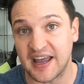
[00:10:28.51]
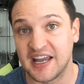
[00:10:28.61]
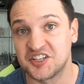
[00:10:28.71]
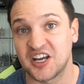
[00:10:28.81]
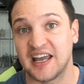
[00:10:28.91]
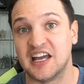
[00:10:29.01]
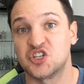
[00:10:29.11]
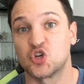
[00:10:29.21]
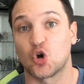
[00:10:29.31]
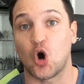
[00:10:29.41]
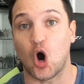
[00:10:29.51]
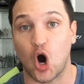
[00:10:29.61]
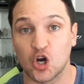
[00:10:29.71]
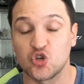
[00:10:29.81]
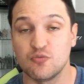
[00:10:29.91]
AJ as your
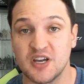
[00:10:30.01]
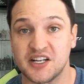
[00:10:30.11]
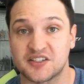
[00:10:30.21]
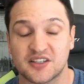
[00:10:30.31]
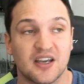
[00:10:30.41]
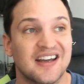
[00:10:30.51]
argument,